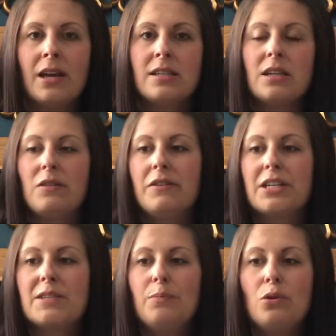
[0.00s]
So they're
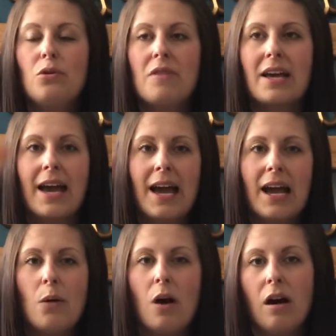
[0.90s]
exploring
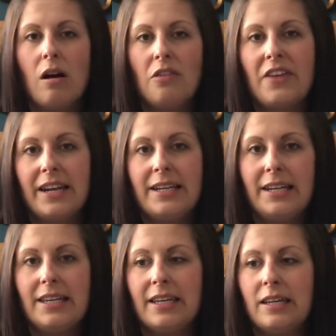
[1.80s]
how hard they
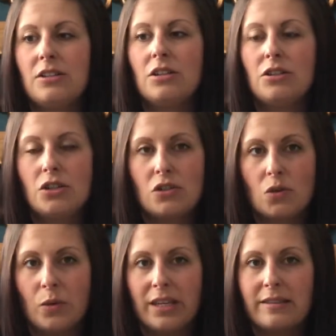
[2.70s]
need to
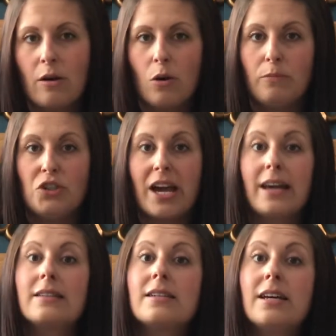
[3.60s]
squeeze that
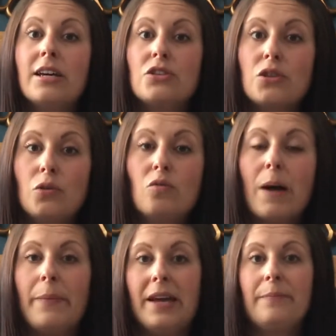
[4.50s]
object to
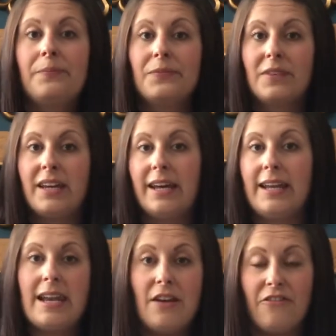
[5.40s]
grab it
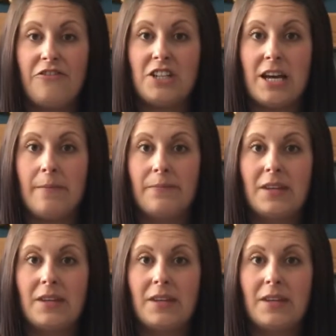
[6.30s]
and lift it,